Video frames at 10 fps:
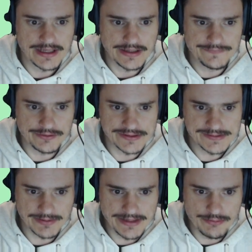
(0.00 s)
If your
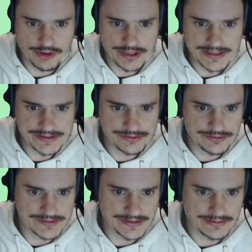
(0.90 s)
display mode is
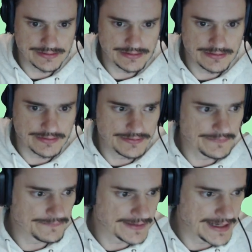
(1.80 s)
using the
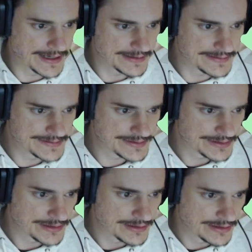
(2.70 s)
flags
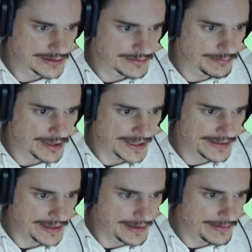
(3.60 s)

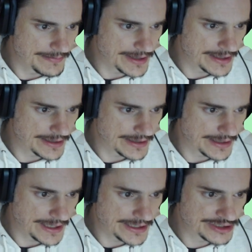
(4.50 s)
Pygame
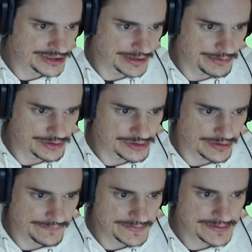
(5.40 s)
HW
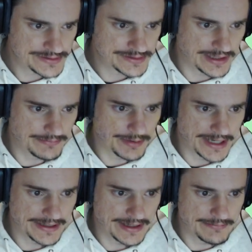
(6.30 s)
surface and
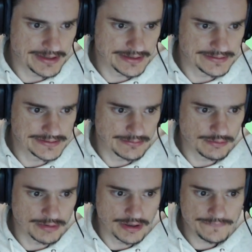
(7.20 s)
Pygame
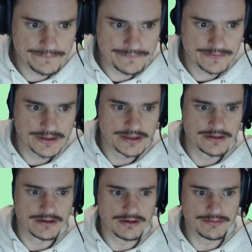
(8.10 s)
double buff
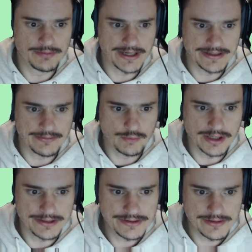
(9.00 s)
on Pygame
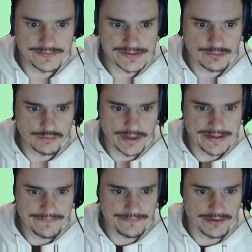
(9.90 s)
1, this will
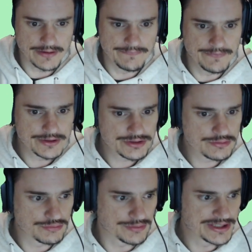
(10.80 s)
wait for a
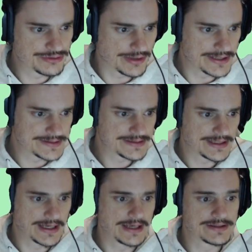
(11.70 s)
vertical retrace
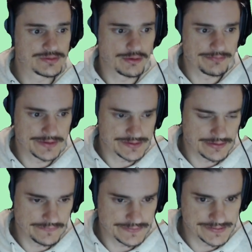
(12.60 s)
and swap the
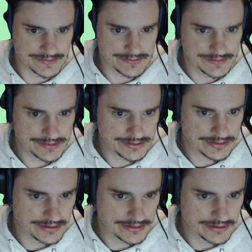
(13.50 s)
surfaces.